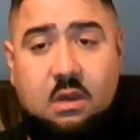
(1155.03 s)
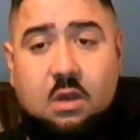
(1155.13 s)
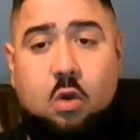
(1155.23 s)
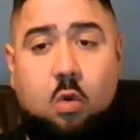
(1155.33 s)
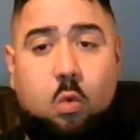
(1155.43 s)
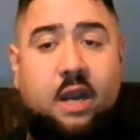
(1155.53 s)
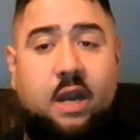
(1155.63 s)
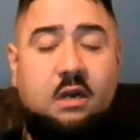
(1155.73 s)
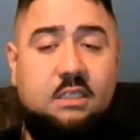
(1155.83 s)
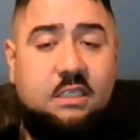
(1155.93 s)
who
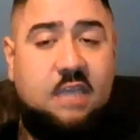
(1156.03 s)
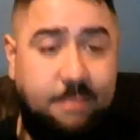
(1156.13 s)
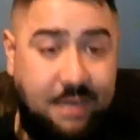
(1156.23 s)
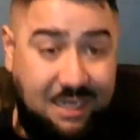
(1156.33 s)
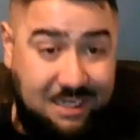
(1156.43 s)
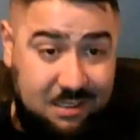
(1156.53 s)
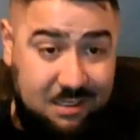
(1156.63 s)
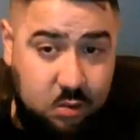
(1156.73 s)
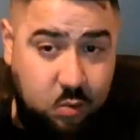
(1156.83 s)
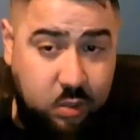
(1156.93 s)
wears
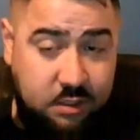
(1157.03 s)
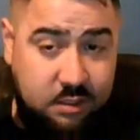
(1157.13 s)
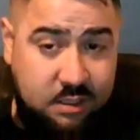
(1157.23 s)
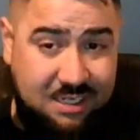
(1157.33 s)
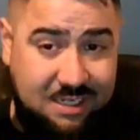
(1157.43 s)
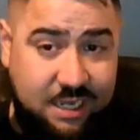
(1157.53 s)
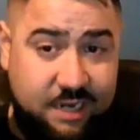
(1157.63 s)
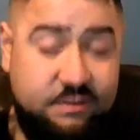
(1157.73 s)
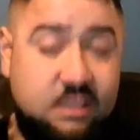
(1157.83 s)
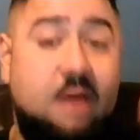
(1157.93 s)
the skin of
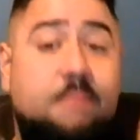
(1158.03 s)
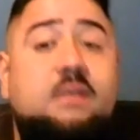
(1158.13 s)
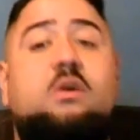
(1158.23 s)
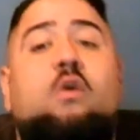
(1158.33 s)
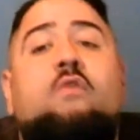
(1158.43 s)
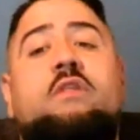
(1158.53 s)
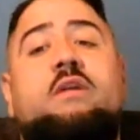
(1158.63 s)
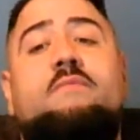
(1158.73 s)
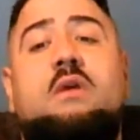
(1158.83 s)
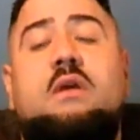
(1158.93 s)
zombies over them,
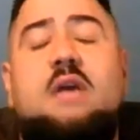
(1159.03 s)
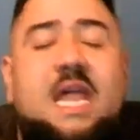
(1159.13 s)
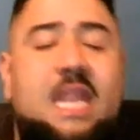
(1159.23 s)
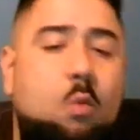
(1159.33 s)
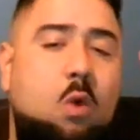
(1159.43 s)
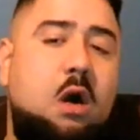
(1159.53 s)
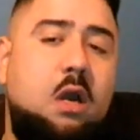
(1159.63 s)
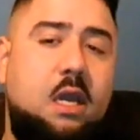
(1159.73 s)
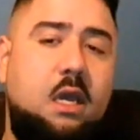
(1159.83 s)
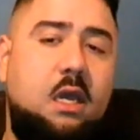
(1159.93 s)
and they
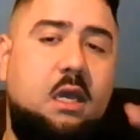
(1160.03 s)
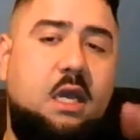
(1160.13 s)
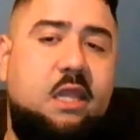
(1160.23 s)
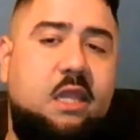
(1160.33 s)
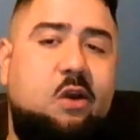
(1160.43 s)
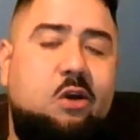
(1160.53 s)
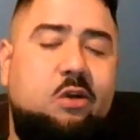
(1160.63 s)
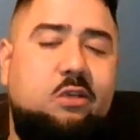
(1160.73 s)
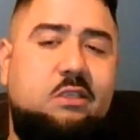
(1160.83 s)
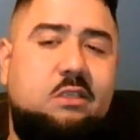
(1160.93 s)
walk in the
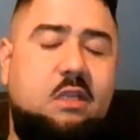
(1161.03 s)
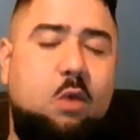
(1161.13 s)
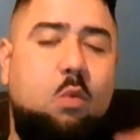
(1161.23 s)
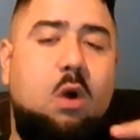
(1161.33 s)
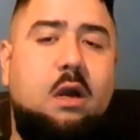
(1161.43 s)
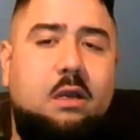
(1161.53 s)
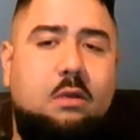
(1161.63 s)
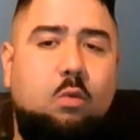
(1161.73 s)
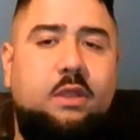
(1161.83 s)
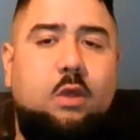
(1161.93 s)
herds. They walk
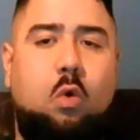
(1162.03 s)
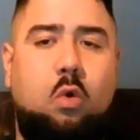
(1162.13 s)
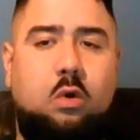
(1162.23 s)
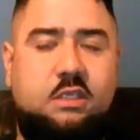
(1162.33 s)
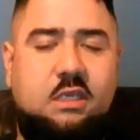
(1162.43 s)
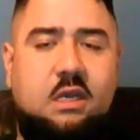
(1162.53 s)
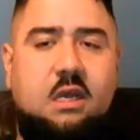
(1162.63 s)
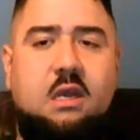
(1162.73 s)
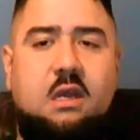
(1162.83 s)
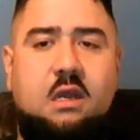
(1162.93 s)
with the hordes
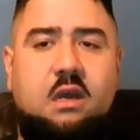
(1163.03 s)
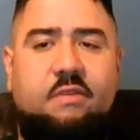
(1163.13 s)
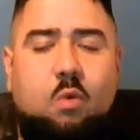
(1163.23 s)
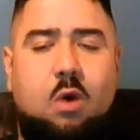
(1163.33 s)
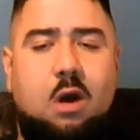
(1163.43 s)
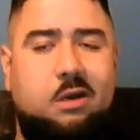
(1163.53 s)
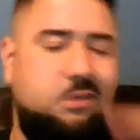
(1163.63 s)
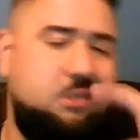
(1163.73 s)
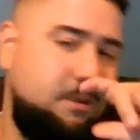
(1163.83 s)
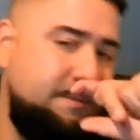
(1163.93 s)
of the
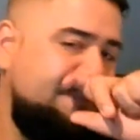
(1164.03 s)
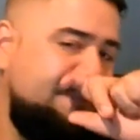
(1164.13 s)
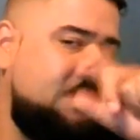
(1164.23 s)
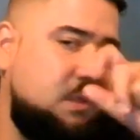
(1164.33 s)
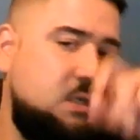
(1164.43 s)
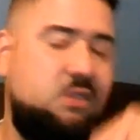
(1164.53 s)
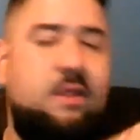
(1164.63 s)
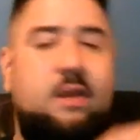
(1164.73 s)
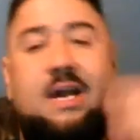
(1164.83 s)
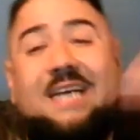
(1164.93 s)
walkers, so
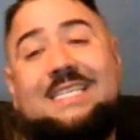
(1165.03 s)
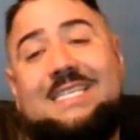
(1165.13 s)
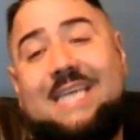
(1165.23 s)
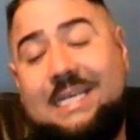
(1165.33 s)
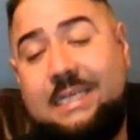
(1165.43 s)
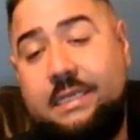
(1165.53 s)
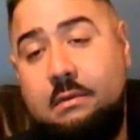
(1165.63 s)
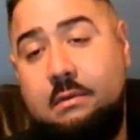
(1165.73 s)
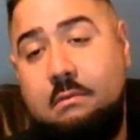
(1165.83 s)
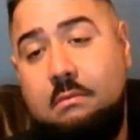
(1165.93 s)
they're not detected.
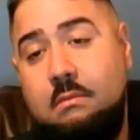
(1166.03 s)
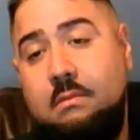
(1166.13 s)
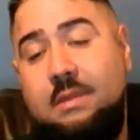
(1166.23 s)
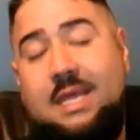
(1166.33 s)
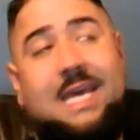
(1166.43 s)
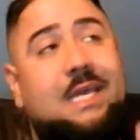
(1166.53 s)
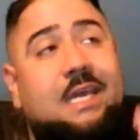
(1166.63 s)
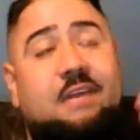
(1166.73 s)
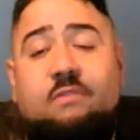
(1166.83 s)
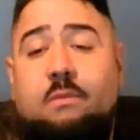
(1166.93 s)
They could
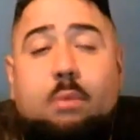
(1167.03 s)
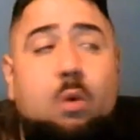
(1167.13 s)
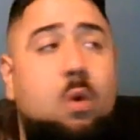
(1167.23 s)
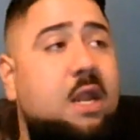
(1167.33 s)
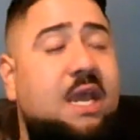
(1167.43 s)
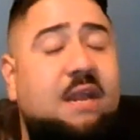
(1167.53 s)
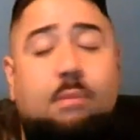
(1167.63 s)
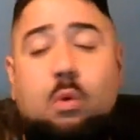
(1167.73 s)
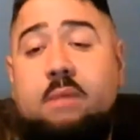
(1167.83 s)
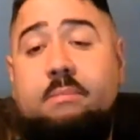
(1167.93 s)
get from point A to
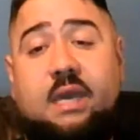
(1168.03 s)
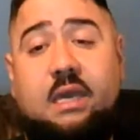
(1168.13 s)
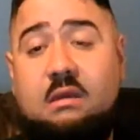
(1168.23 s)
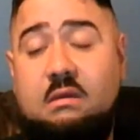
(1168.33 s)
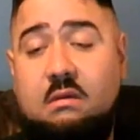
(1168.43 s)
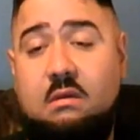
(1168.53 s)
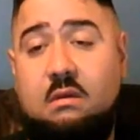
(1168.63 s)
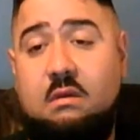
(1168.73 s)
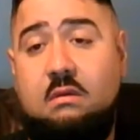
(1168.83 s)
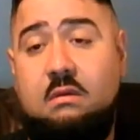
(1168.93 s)
point B,
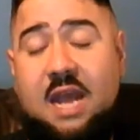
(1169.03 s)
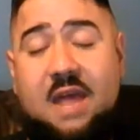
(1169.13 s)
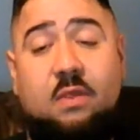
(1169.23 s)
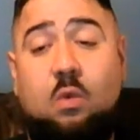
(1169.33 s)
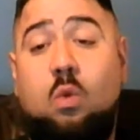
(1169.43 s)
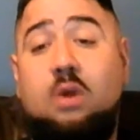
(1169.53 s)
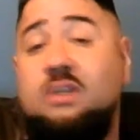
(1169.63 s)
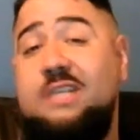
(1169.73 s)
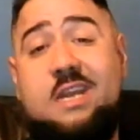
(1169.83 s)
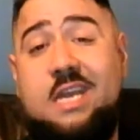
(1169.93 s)
and they're worse
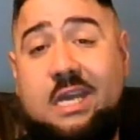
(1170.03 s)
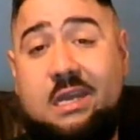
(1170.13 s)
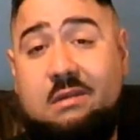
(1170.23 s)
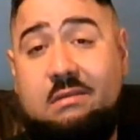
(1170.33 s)
than Negan.